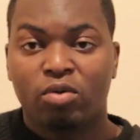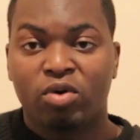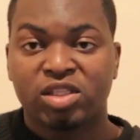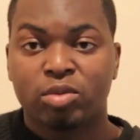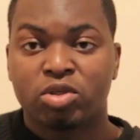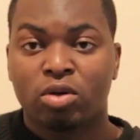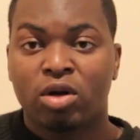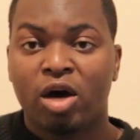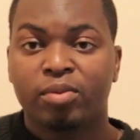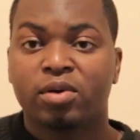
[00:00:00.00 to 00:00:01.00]
1 semitone
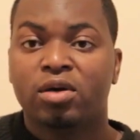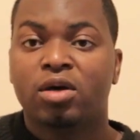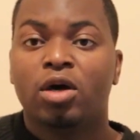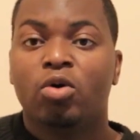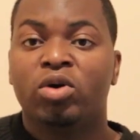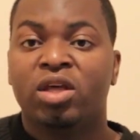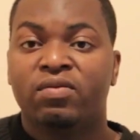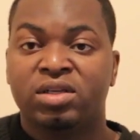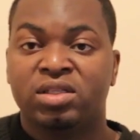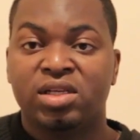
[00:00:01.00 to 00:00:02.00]
up, will give
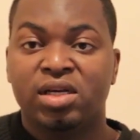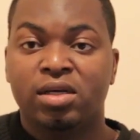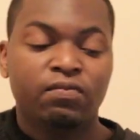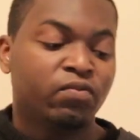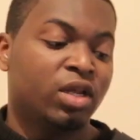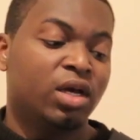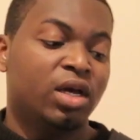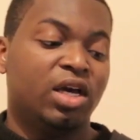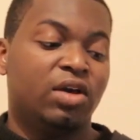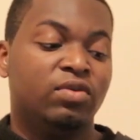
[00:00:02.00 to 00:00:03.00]
us D.
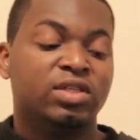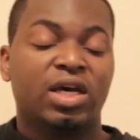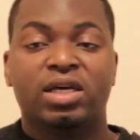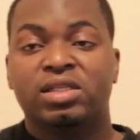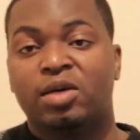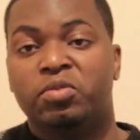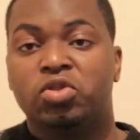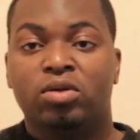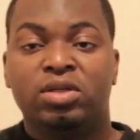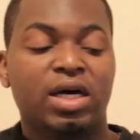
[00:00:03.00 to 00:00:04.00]
If we take a
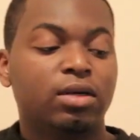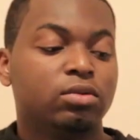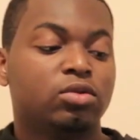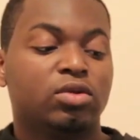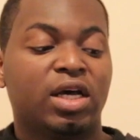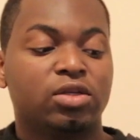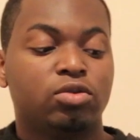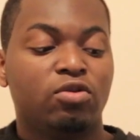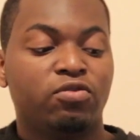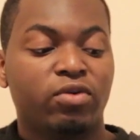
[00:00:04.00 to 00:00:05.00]
semitone down, so that's
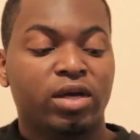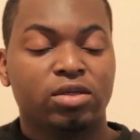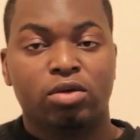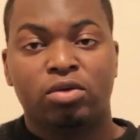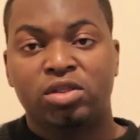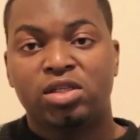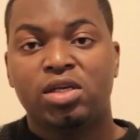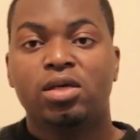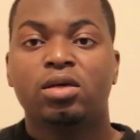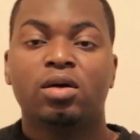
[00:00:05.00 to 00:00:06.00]
2 frets. So
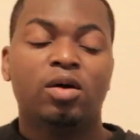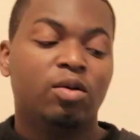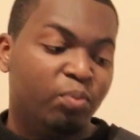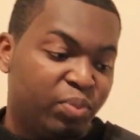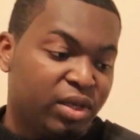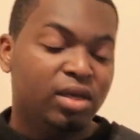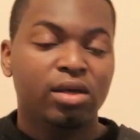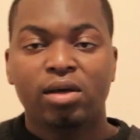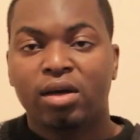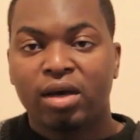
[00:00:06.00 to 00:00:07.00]
C,
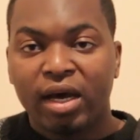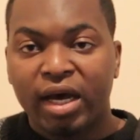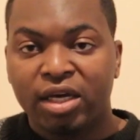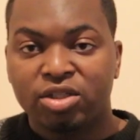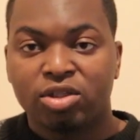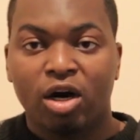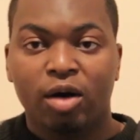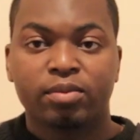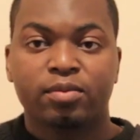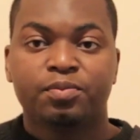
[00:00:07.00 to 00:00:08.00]
B, A
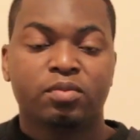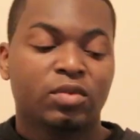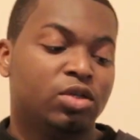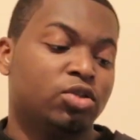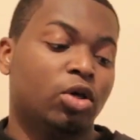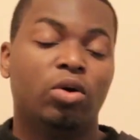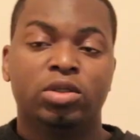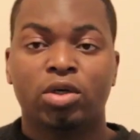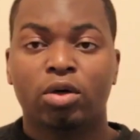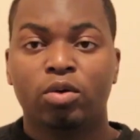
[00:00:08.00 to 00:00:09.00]
sharp. So a
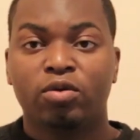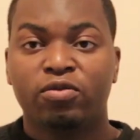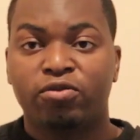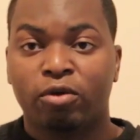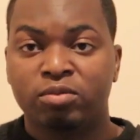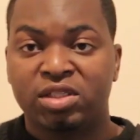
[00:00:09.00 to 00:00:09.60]
tone from